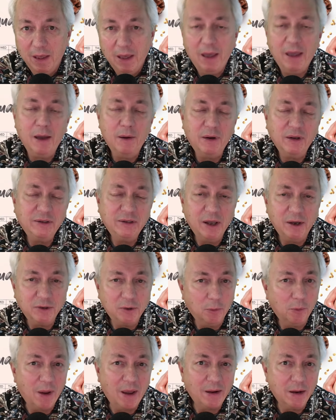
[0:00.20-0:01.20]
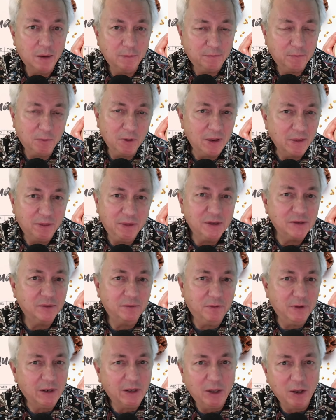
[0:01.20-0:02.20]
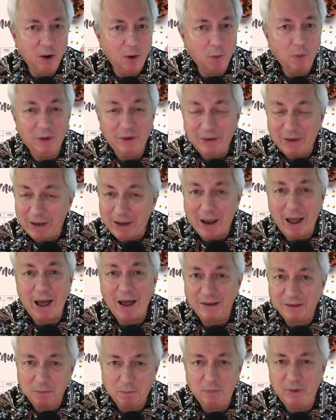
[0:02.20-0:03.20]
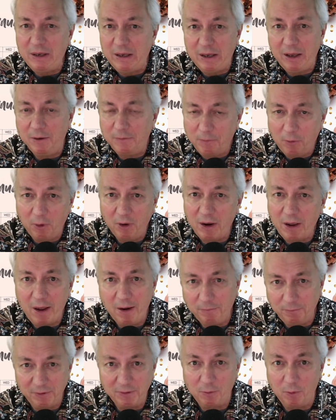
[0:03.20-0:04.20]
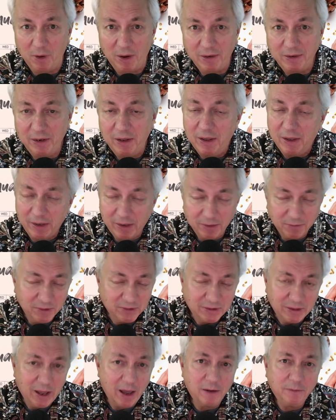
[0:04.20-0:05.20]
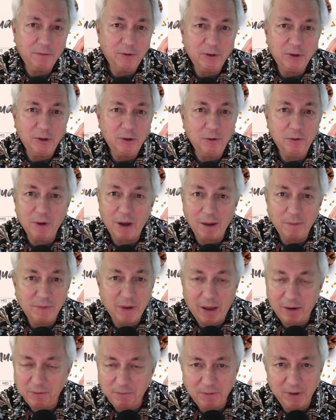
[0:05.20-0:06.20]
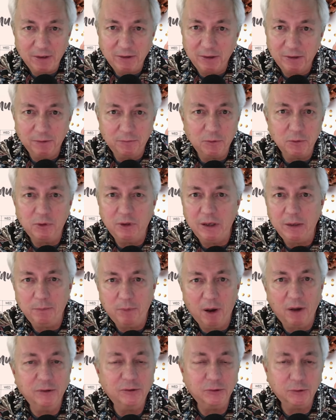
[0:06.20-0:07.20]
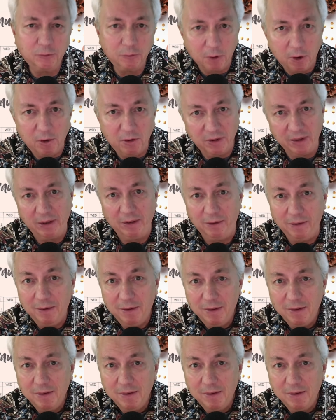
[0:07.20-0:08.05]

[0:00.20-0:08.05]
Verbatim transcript: Hey, I want to tell you right up front this video will not be for everyone. And if it's not for you, I'm not offended if you keep on scrolling.